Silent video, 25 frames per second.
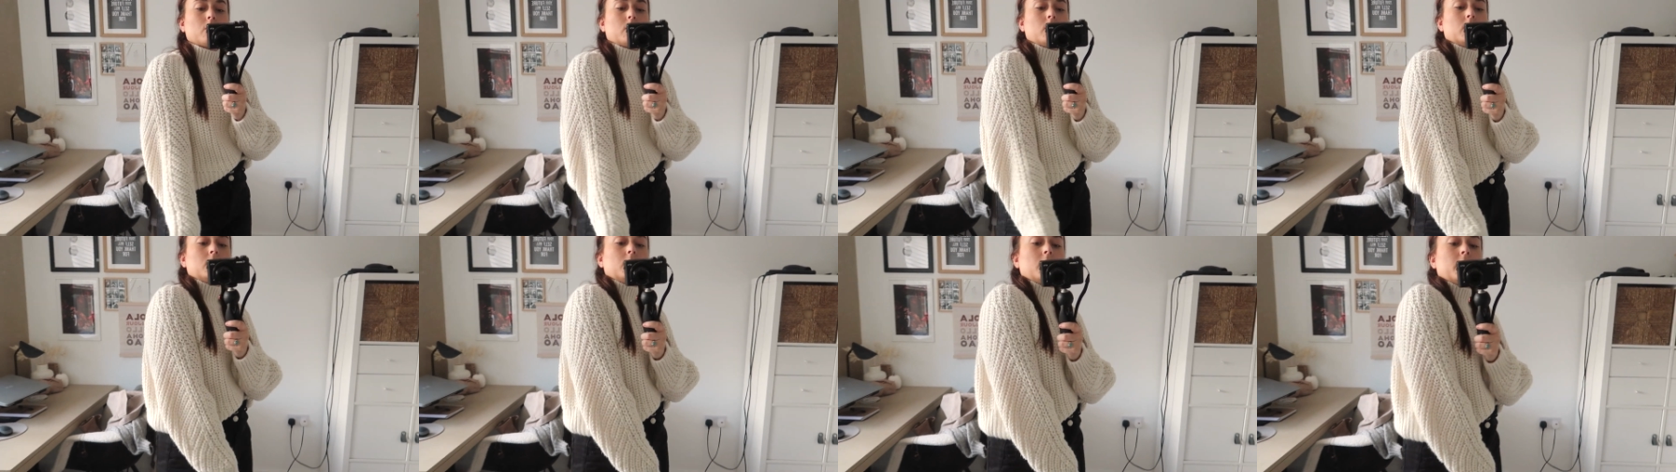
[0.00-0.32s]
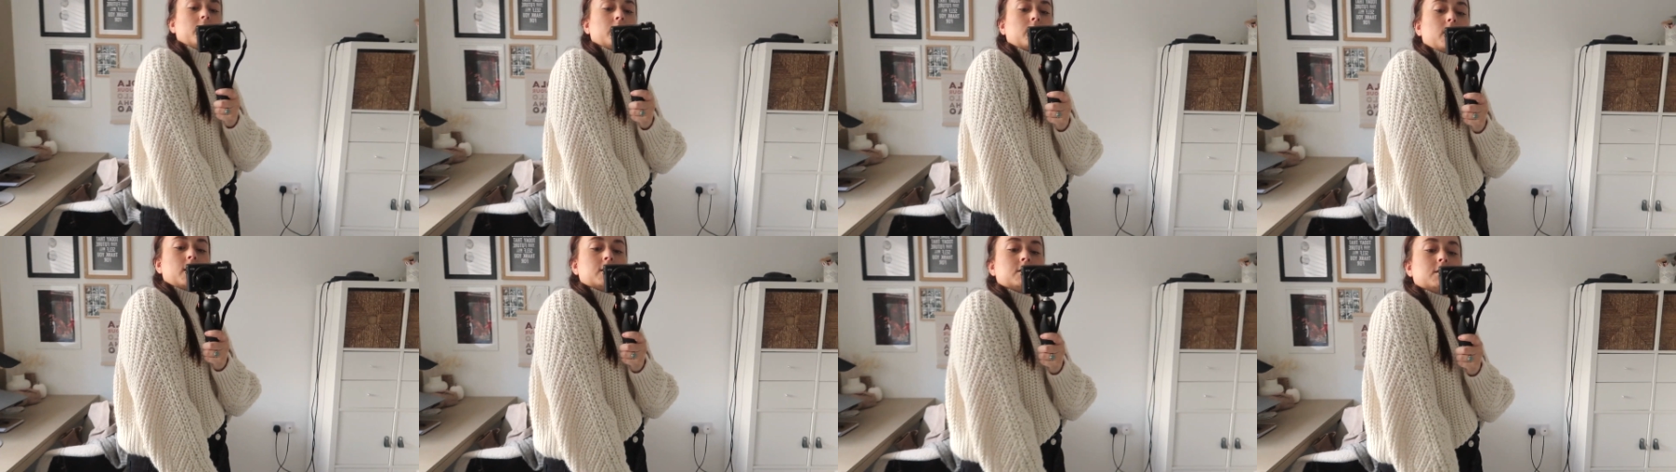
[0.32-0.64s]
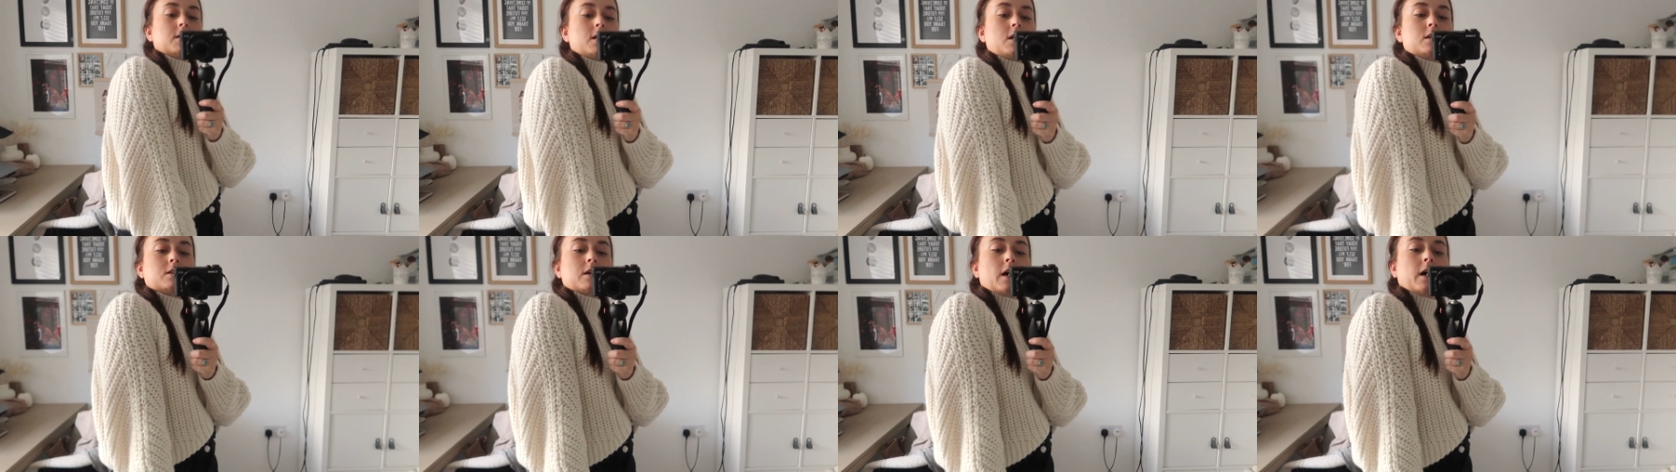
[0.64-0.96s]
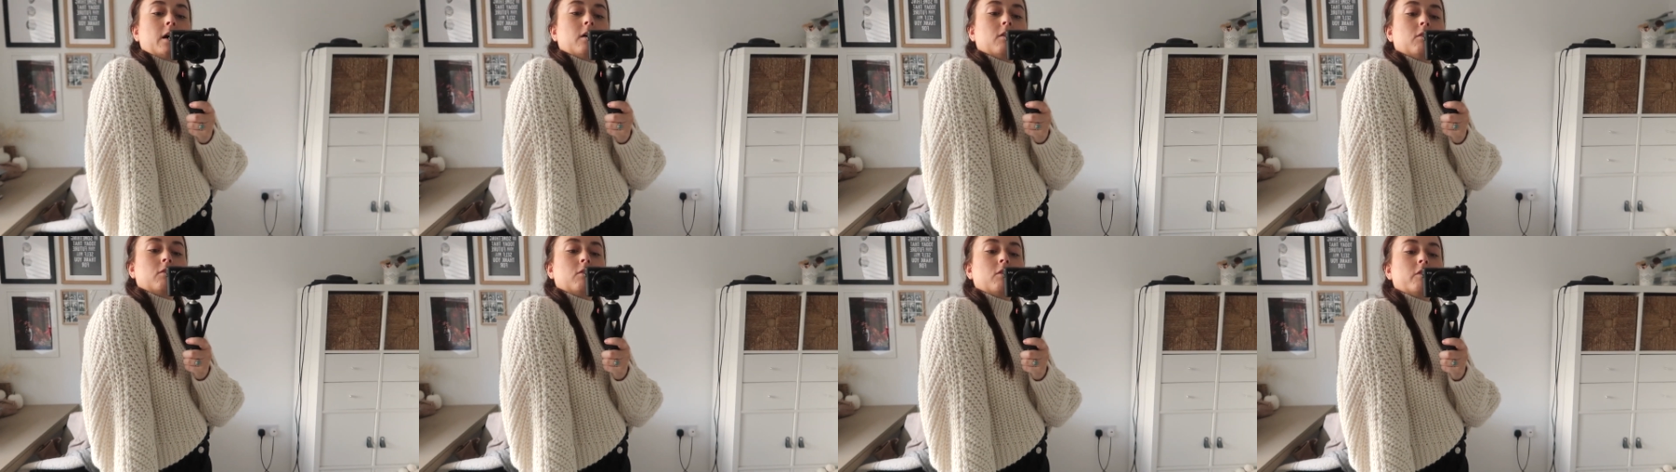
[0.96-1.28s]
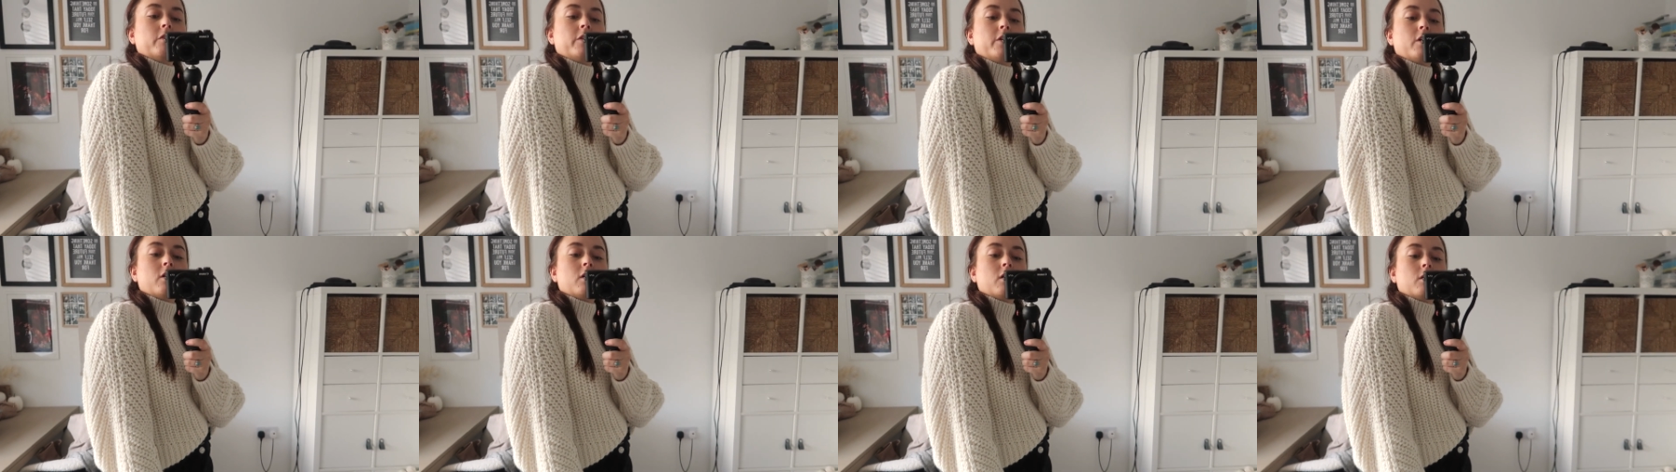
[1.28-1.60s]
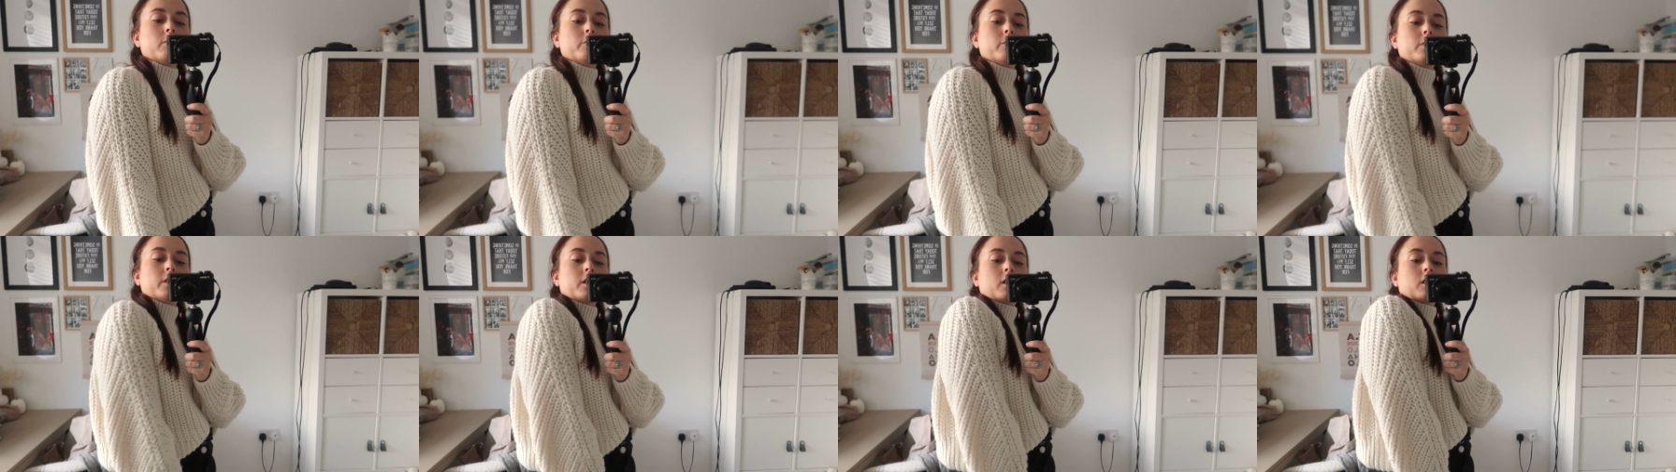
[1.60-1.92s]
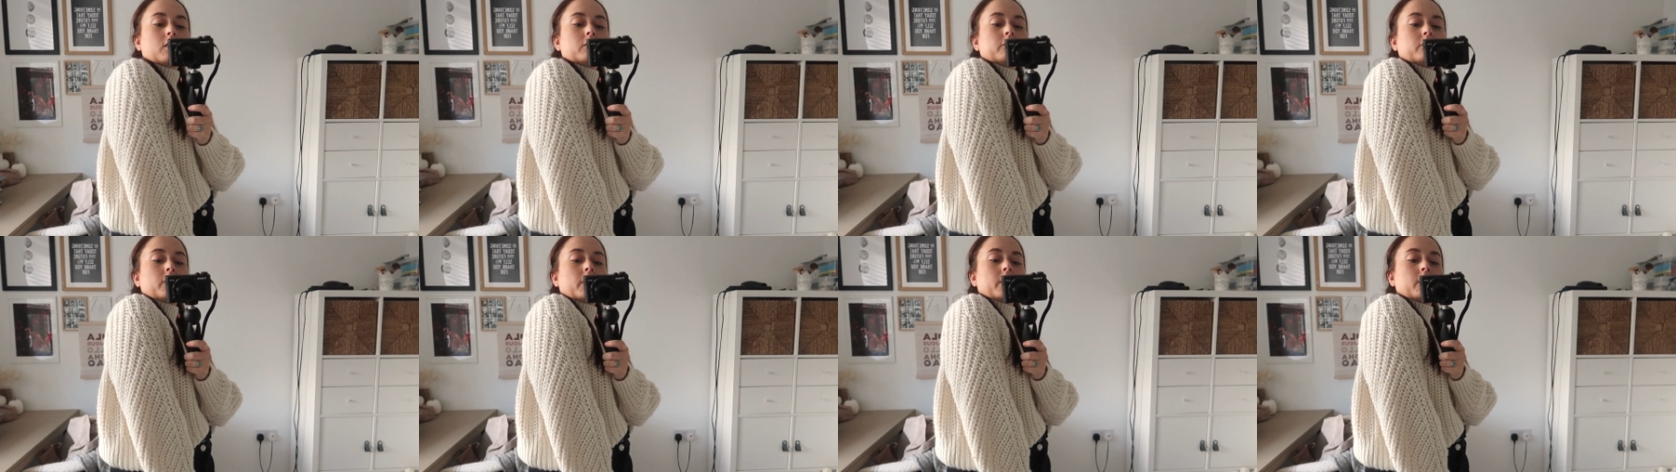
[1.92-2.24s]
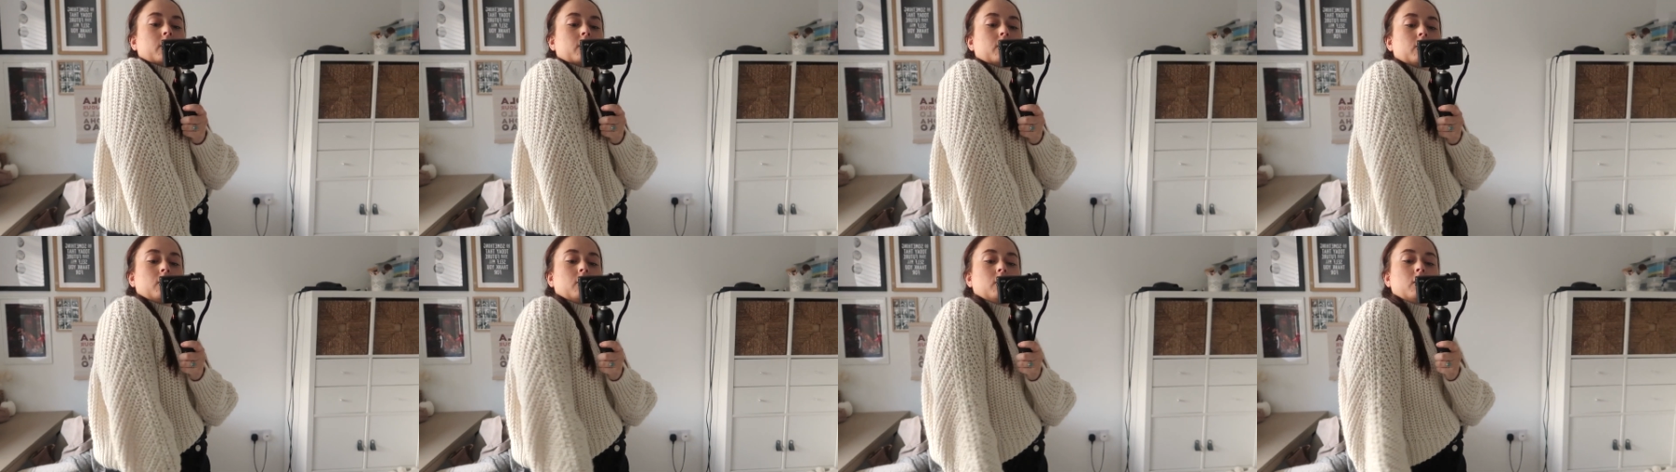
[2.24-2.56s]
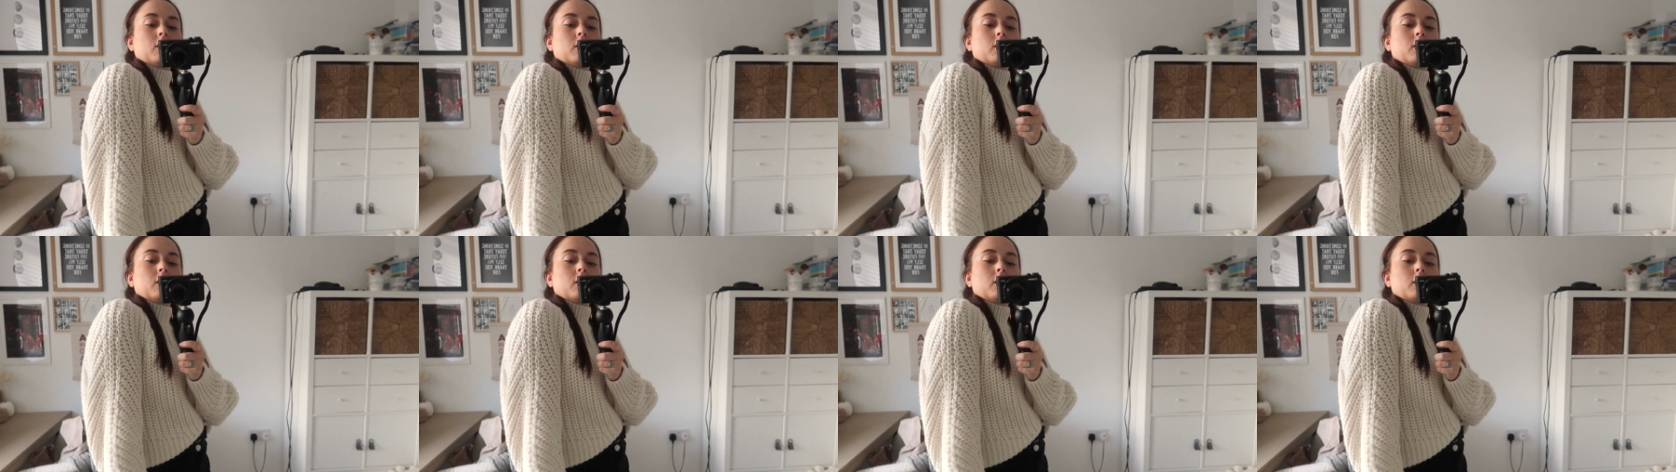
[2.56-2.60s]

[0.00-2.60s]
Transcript: And I like that detail on the arm where it kind of like